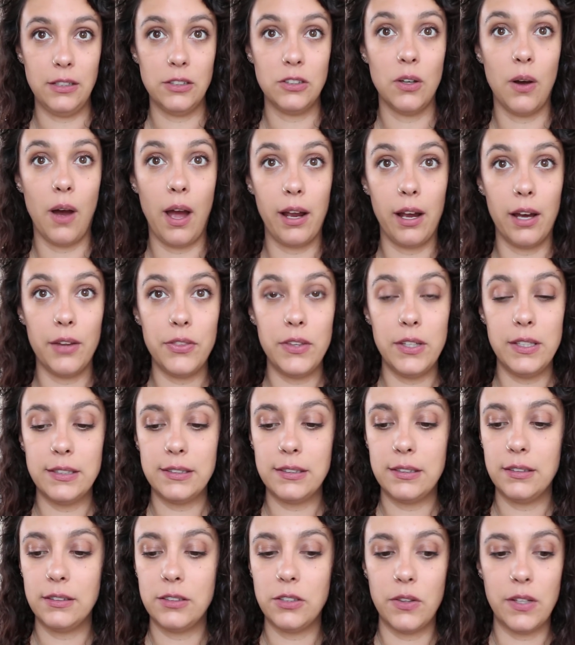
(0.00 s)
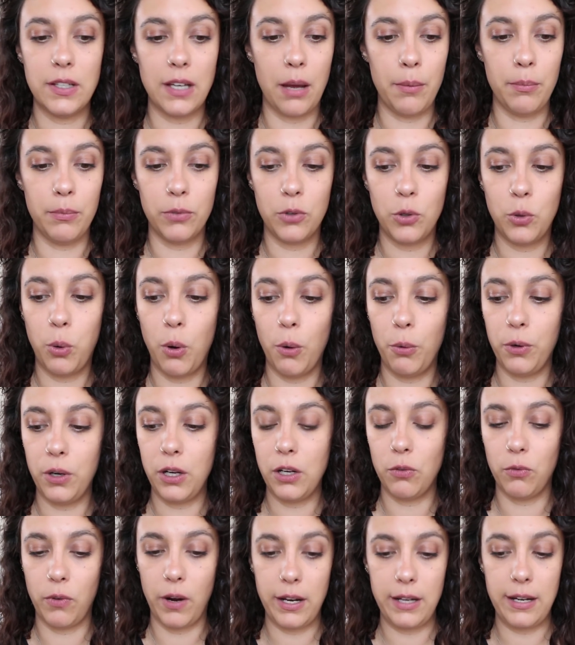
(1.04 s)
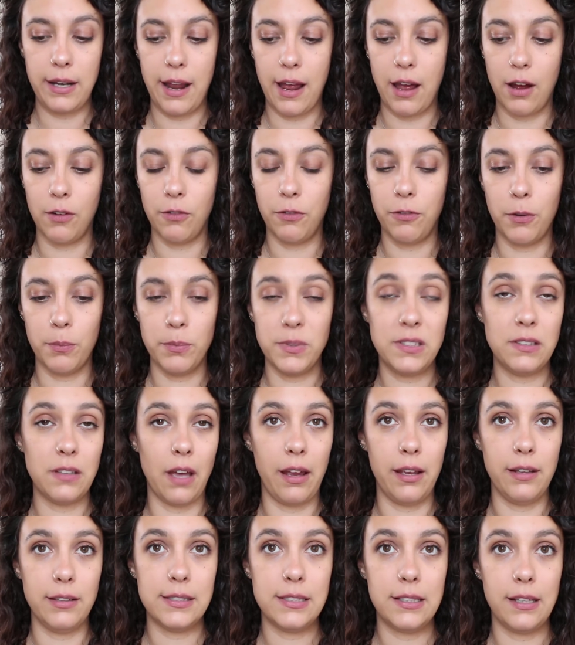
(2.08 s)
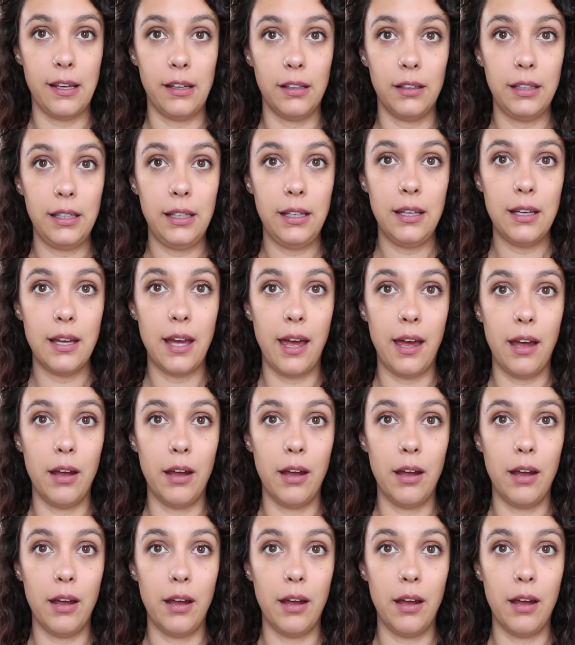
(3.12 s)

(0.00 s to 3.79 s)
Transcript: So I got this, so that I'm quoting right now from Science Daily,